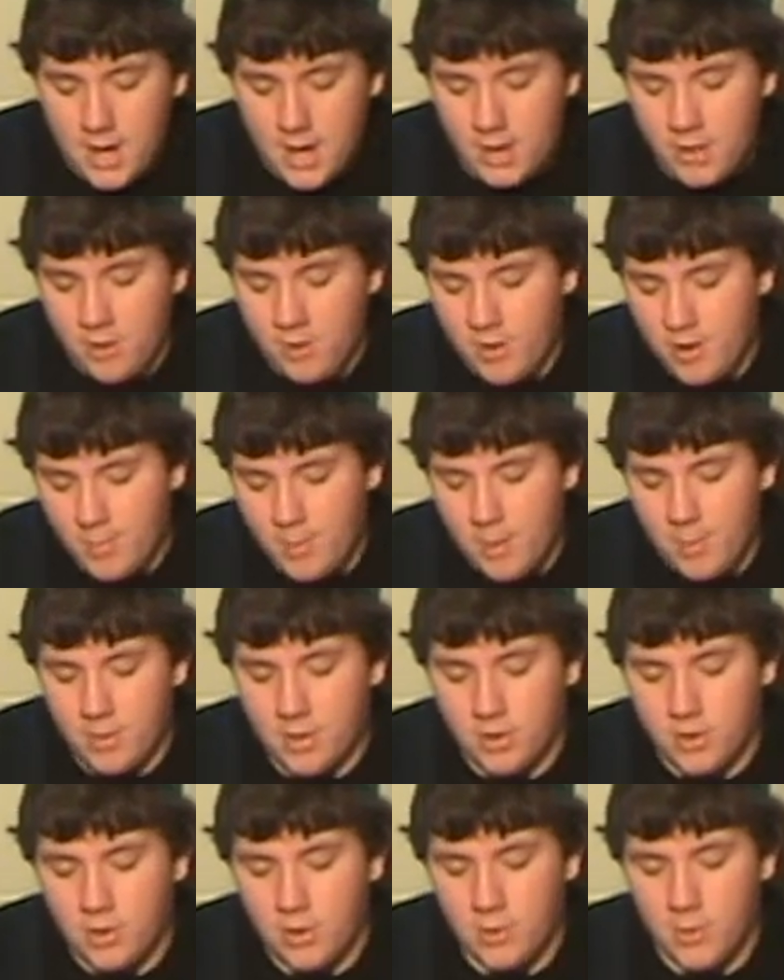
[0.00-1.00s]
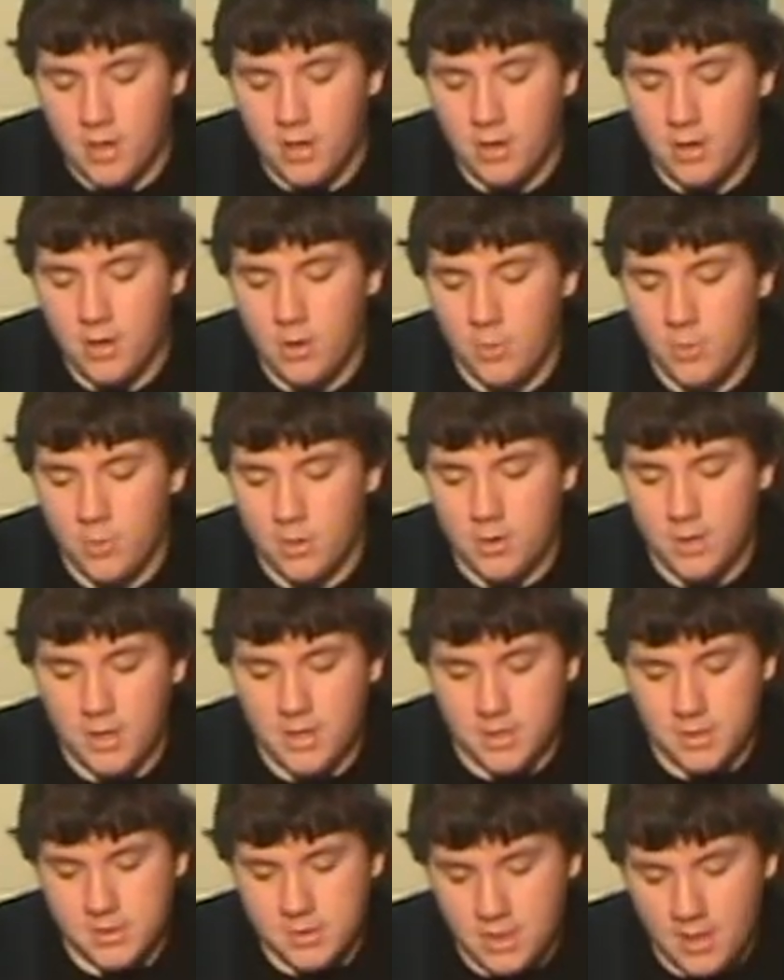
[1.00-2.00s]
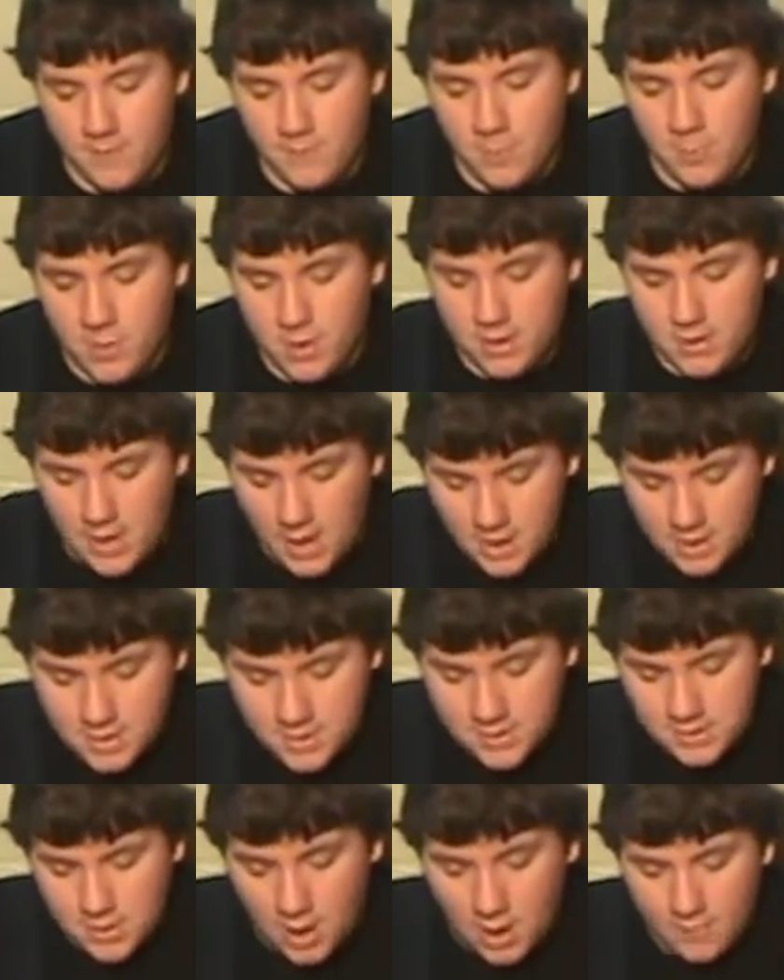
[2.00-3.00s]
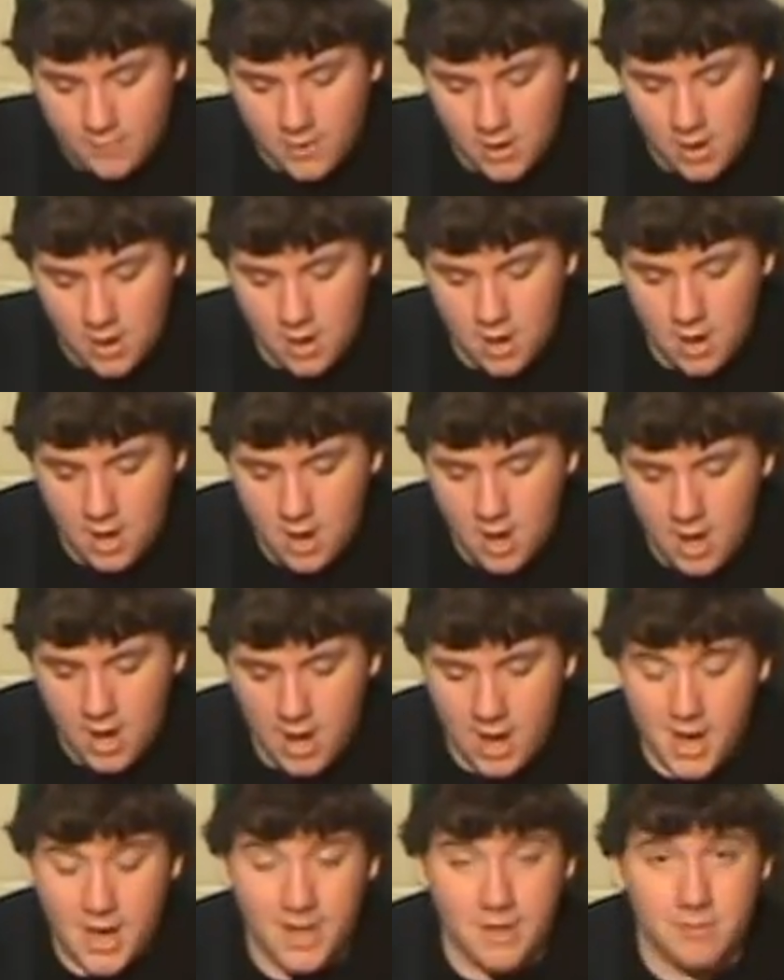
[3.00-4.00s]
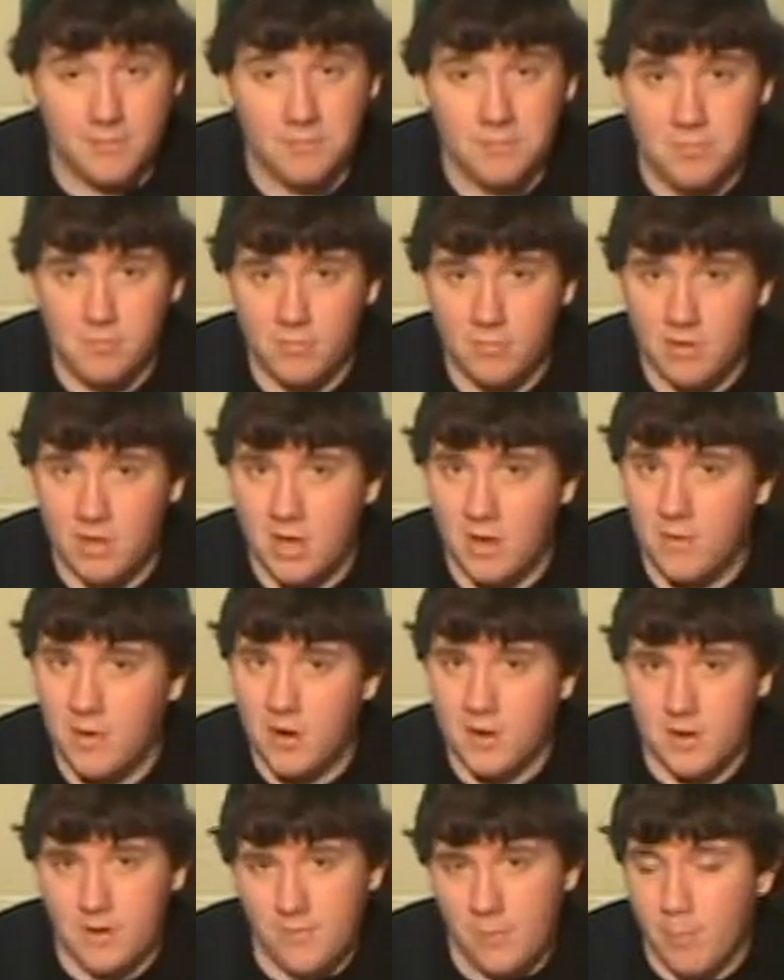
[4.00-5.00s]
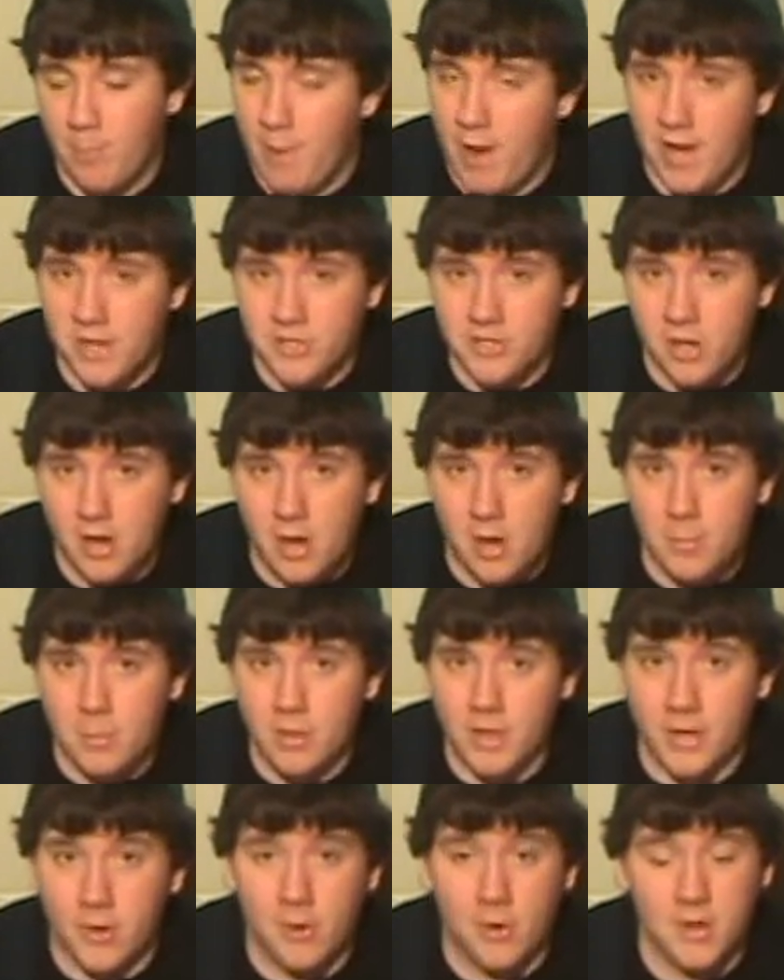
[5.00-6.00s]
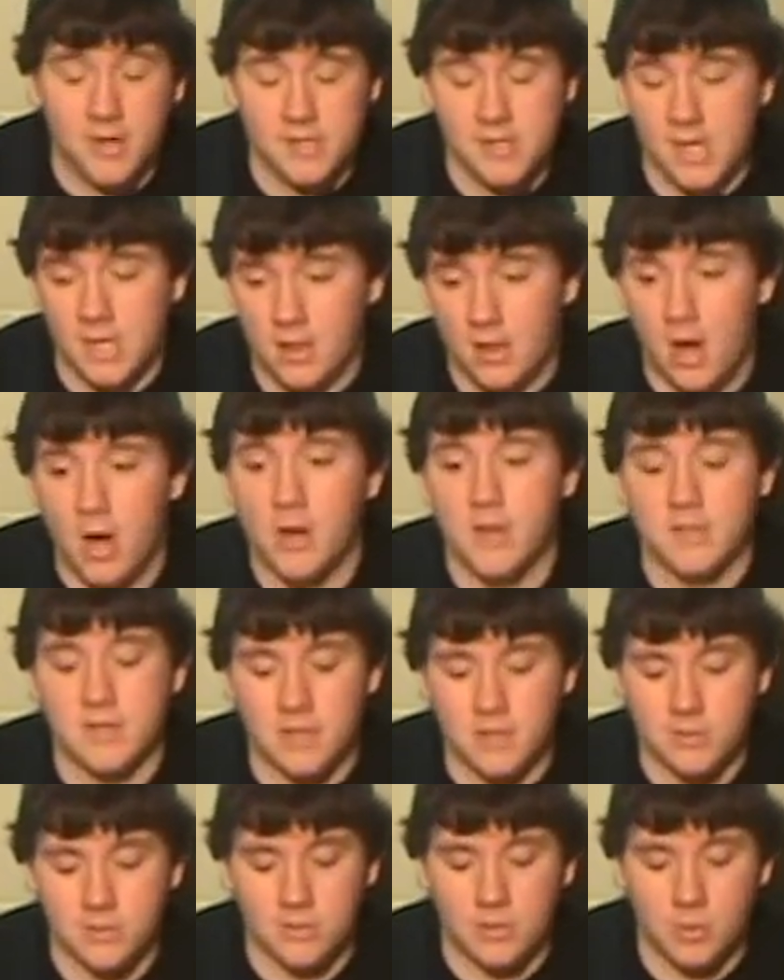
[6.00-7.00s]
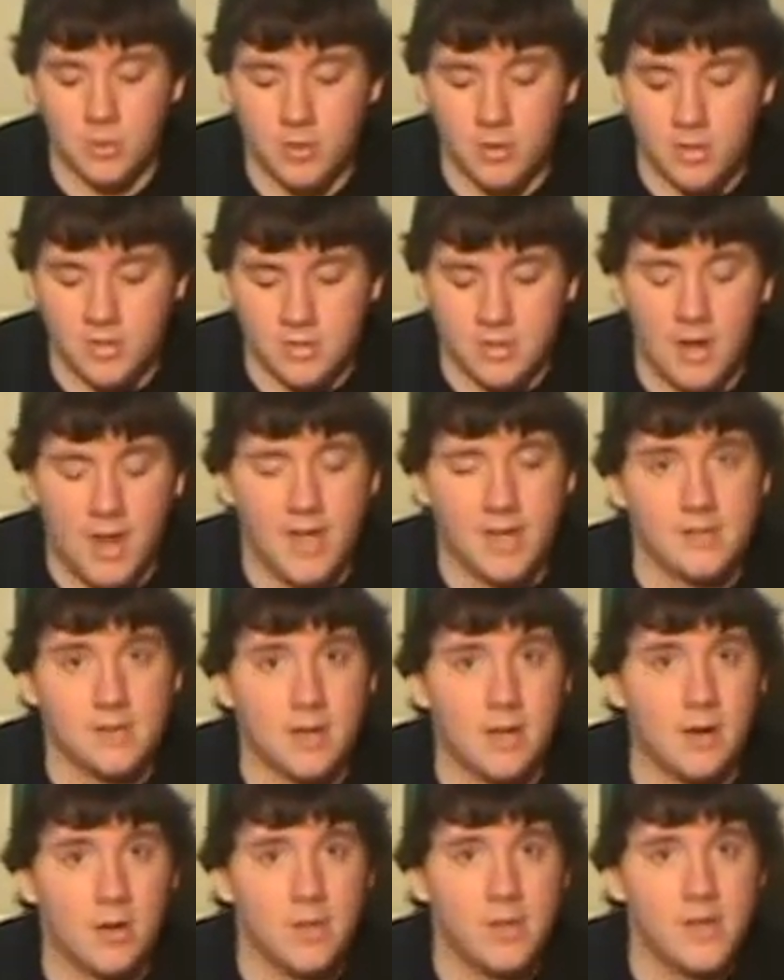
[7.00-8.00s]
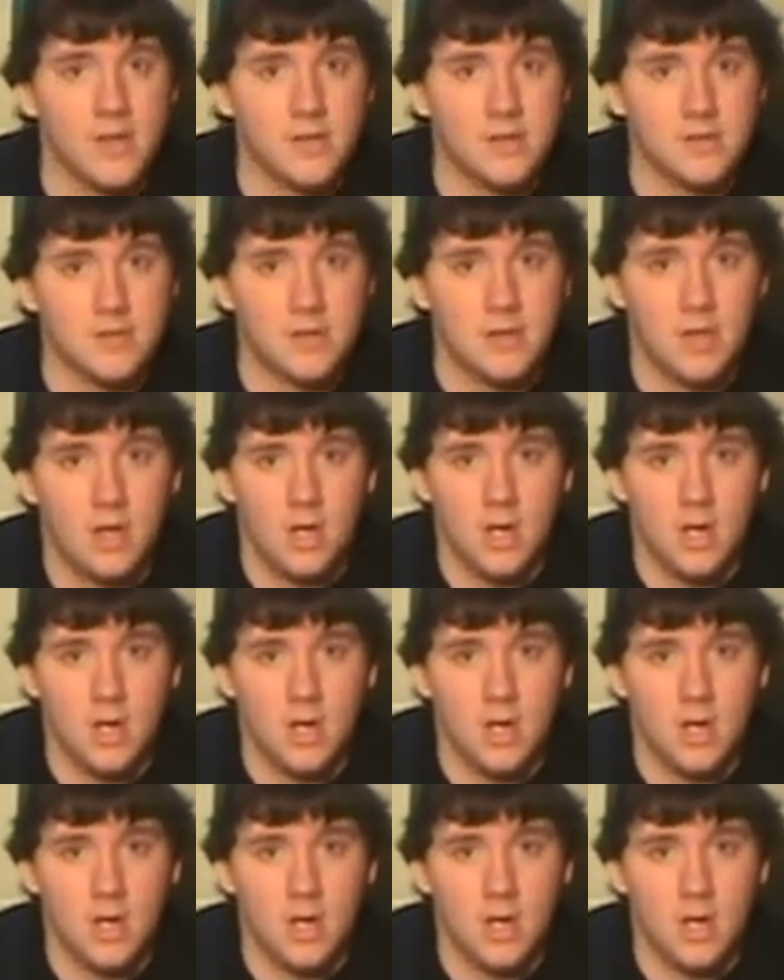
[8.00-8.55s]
and you're going to be able to do it with this. If you want to take this off here and give it a different paint job, like you're going to see a lot of seals doing, the snake skin on this,